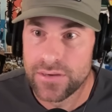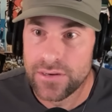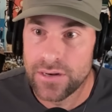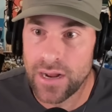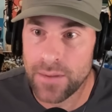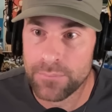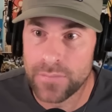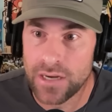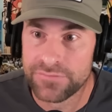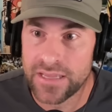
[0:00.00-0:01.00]

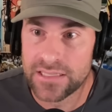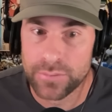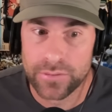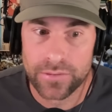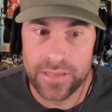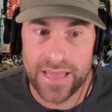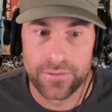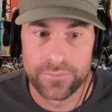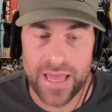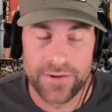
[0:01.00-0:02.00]
available. I
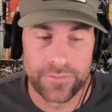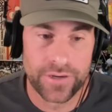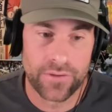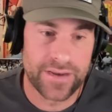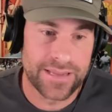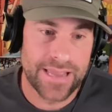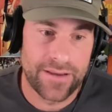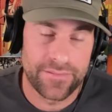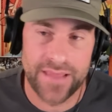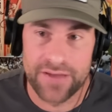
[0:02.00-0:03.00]
don't know that it
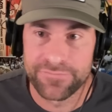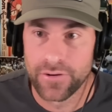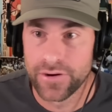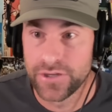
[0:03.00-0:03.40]
got that far.